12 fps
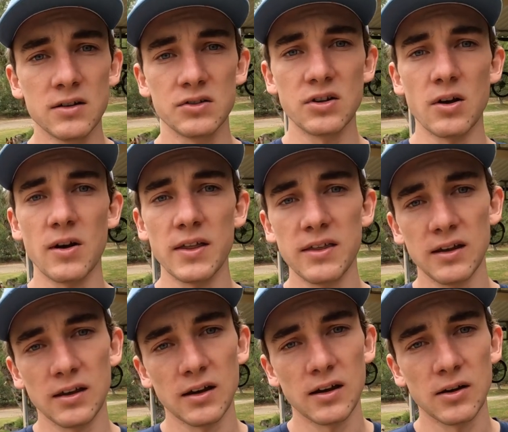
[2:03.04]
So I
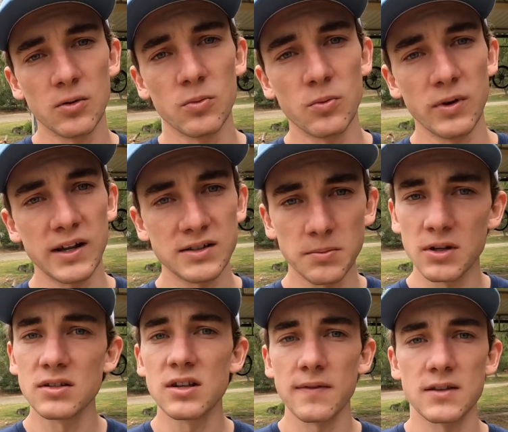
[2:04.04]
think uh, we got some
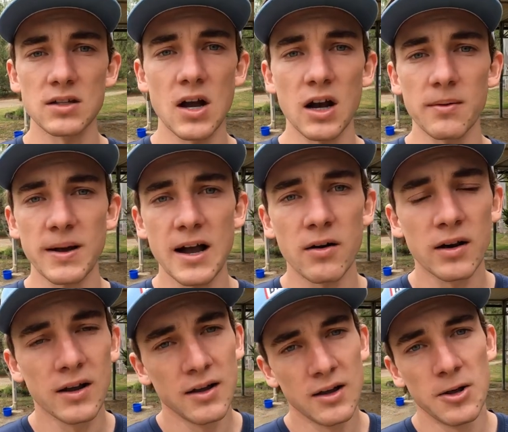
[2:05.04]
good stuff to talk about,
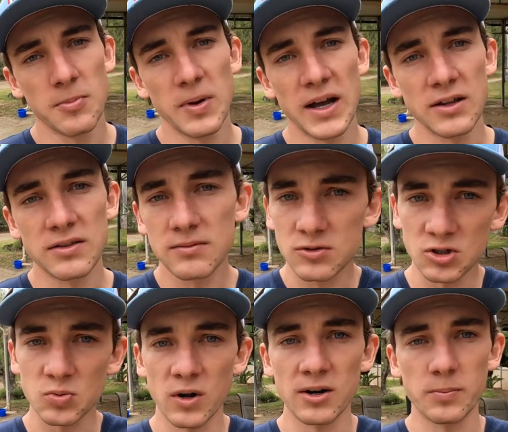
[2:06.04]
but
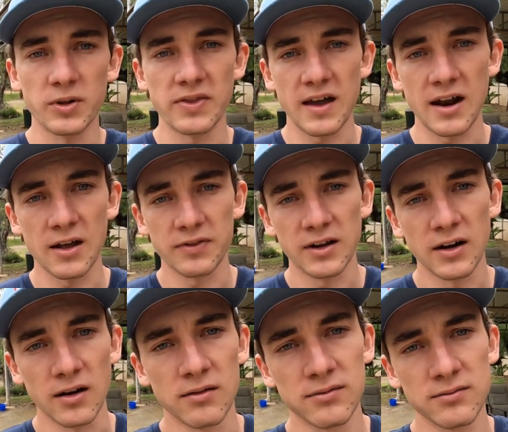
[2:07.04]
just wanted to put that out
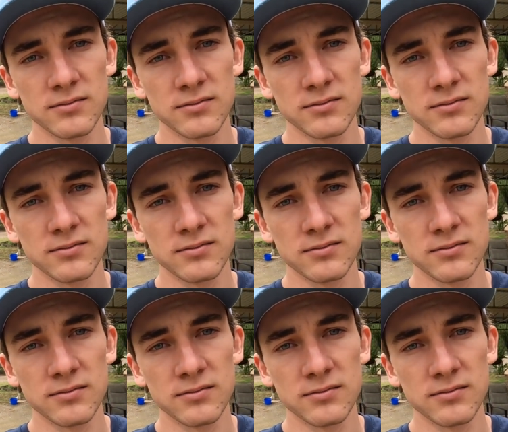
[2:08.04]
there.